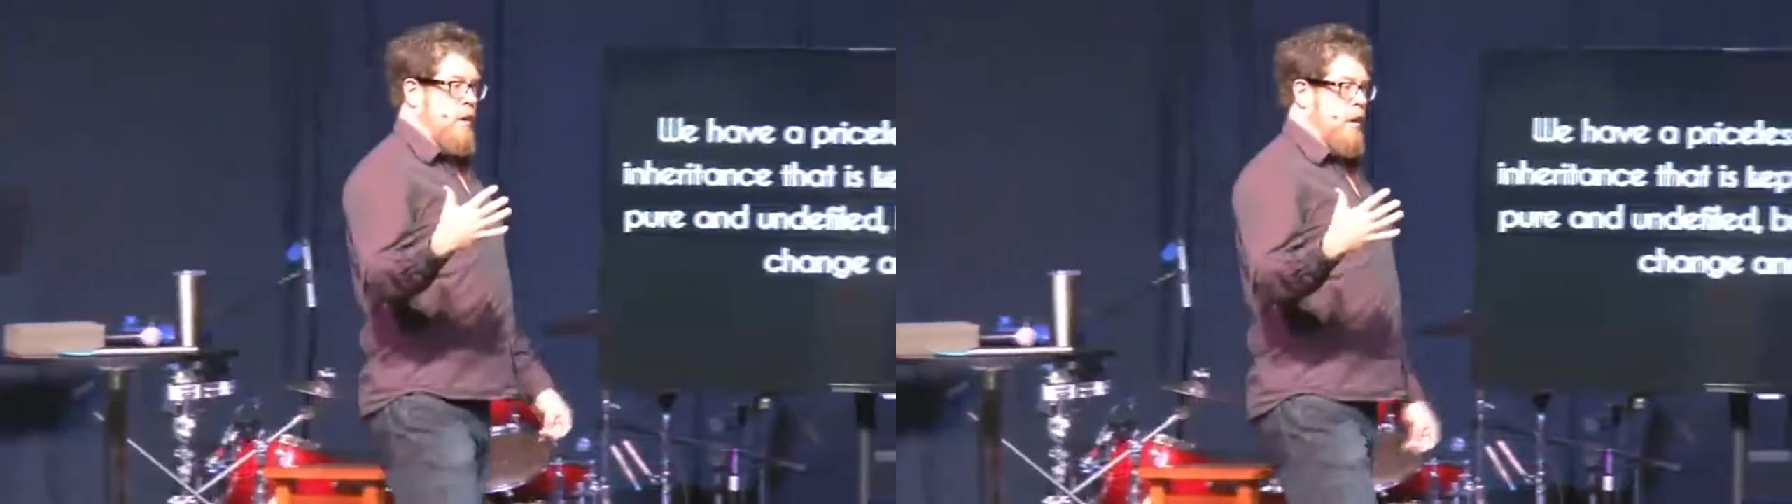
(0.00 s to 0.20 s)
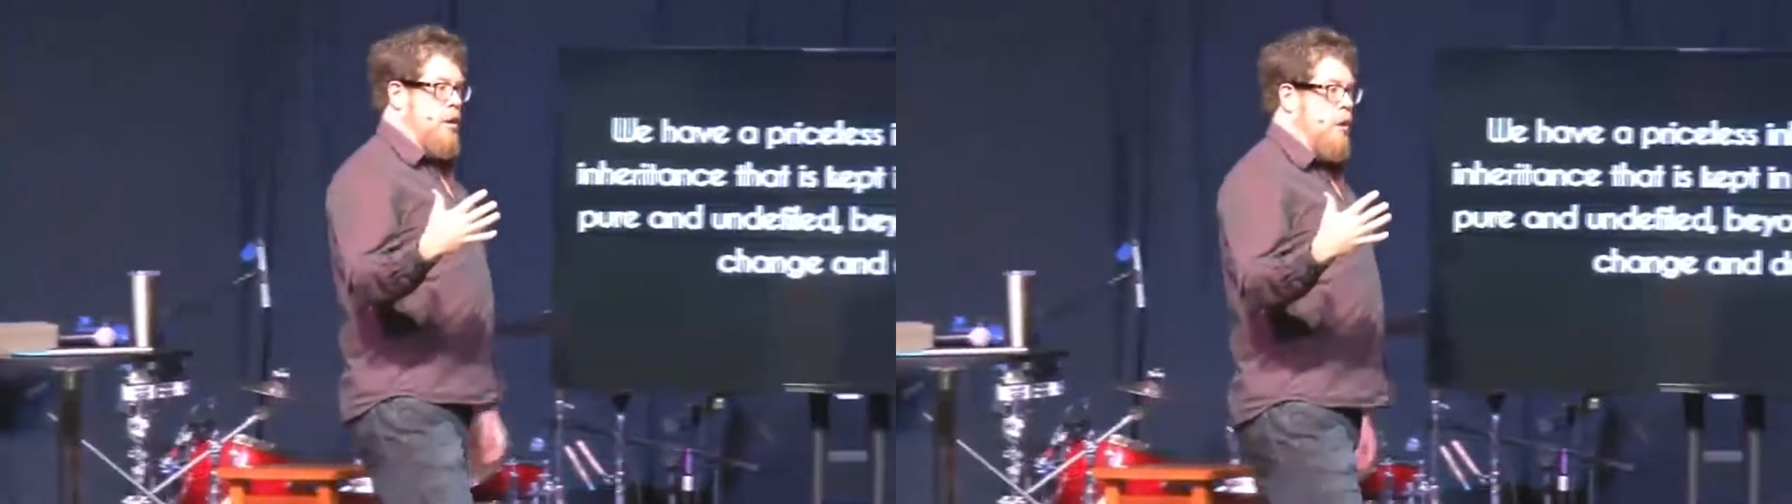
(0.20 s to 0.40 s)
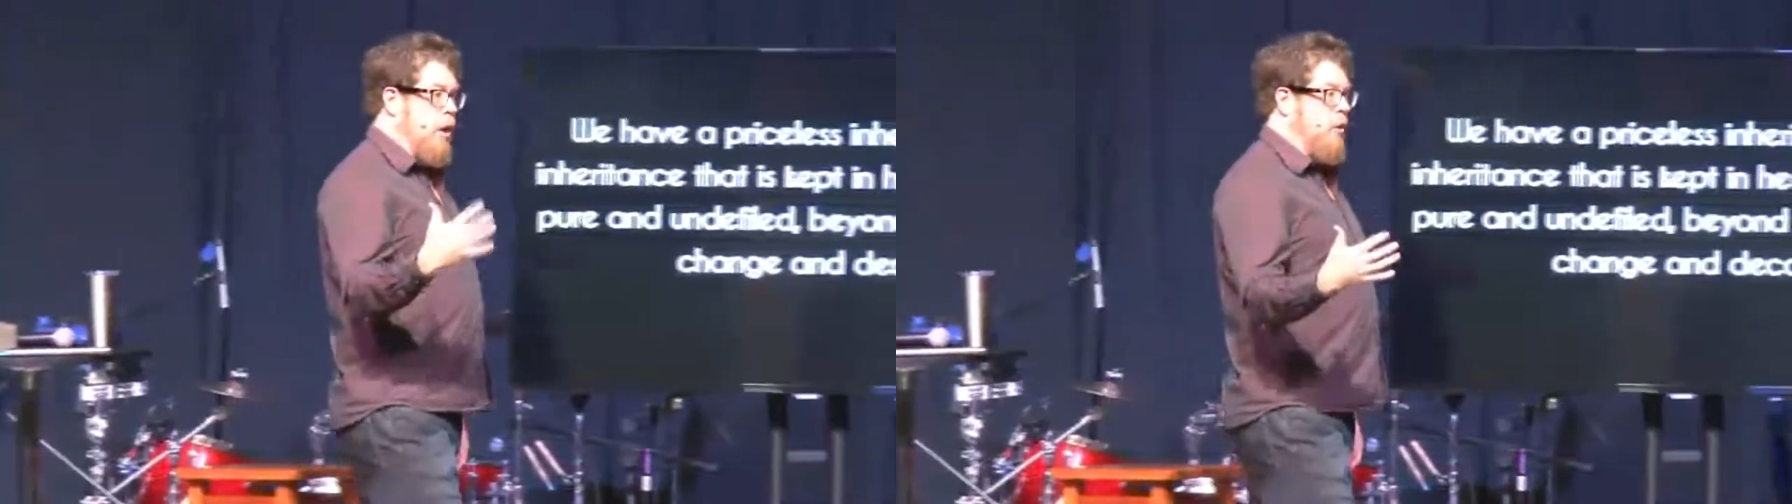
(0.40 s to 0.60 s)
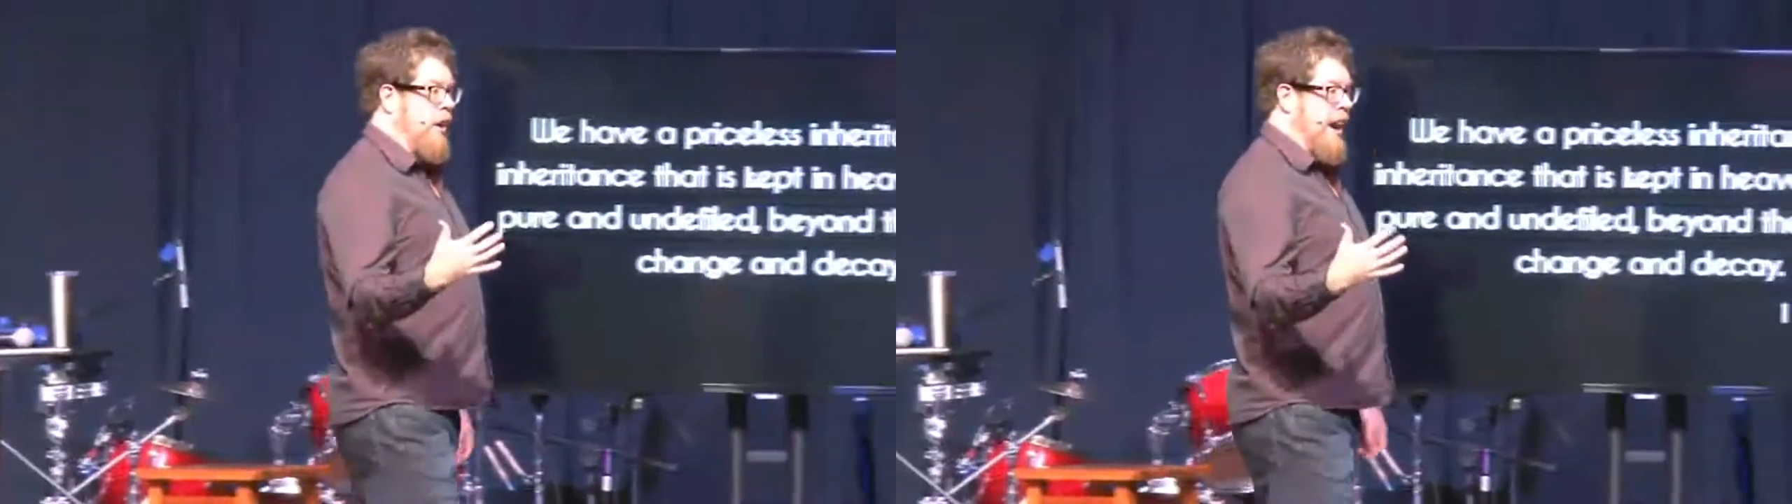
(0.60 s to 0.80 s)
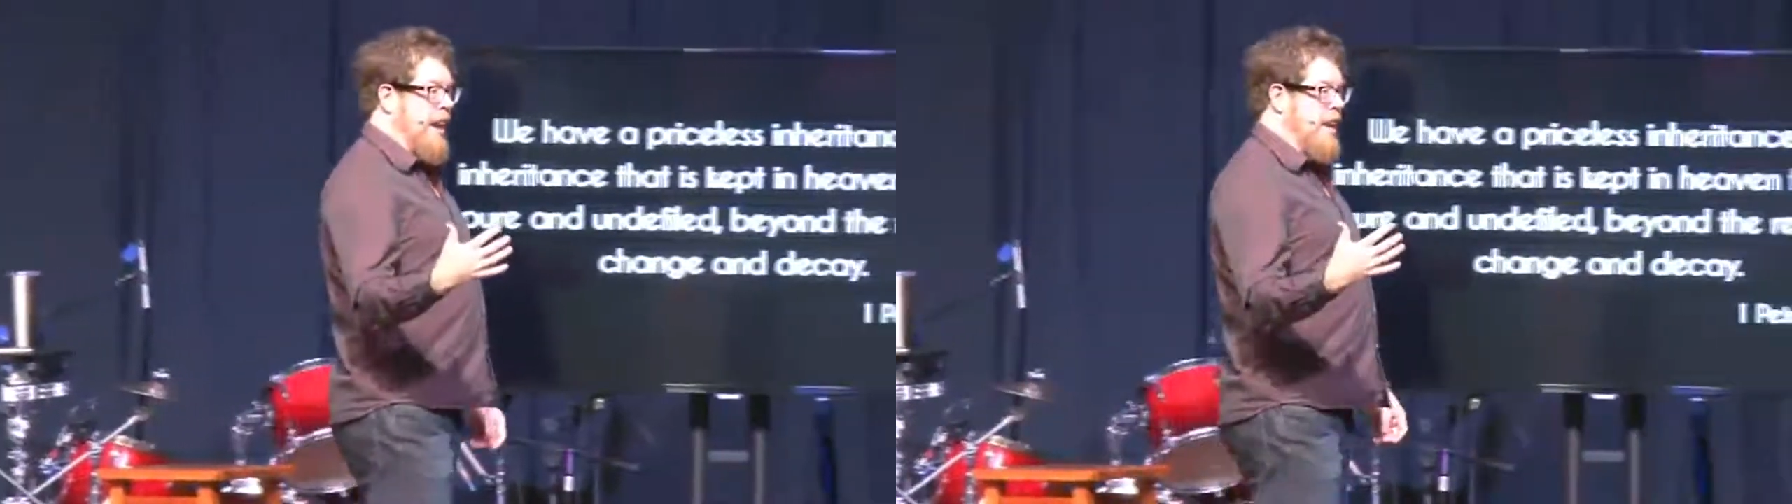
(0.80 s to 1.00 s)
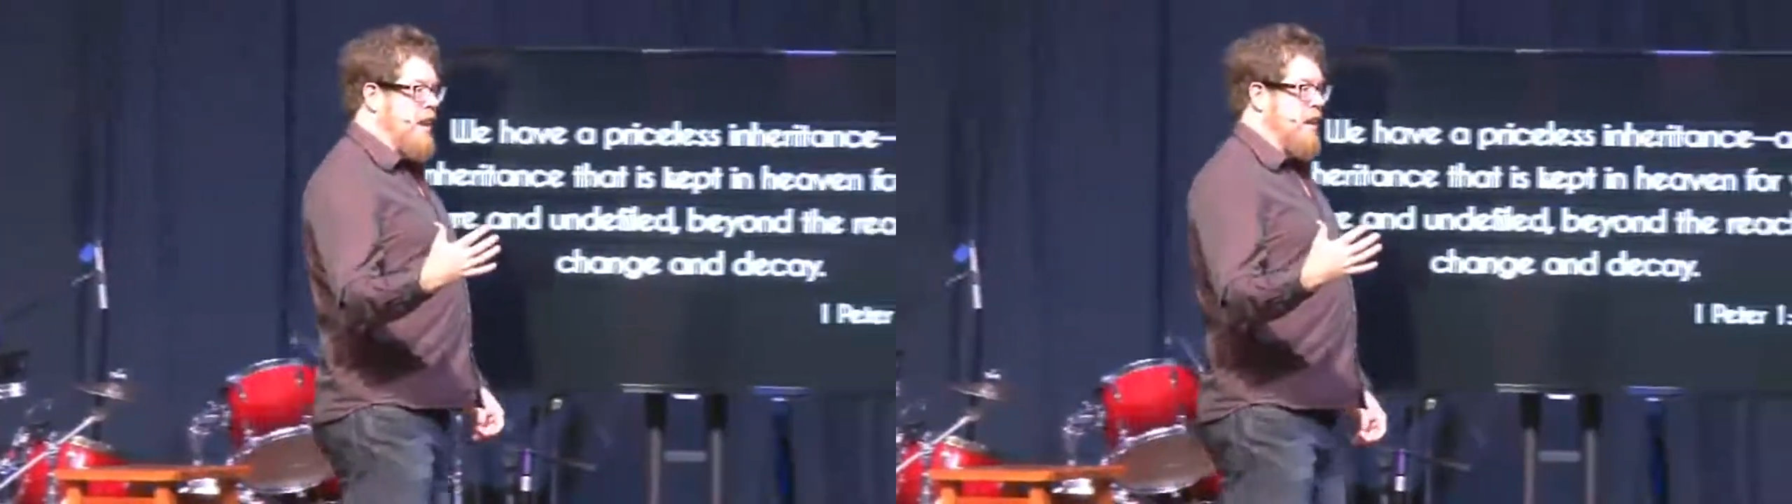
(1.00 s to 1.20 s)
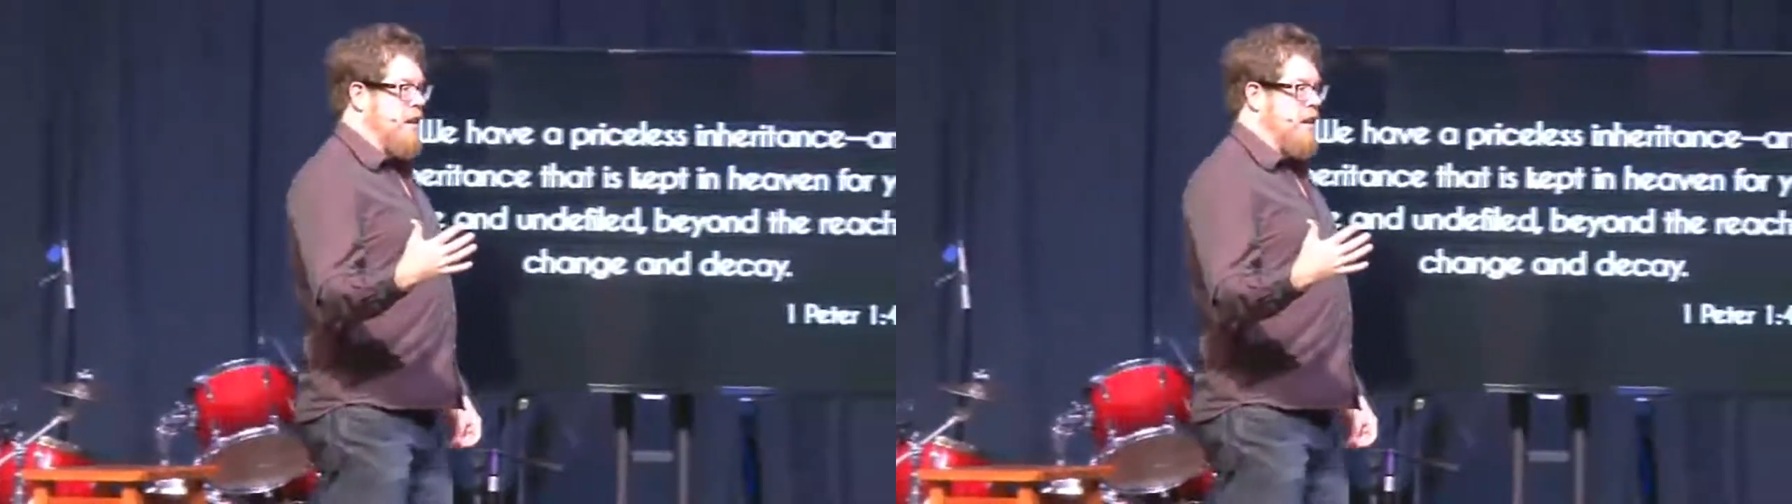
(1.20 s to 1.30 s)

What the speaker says: Do you hold their hand?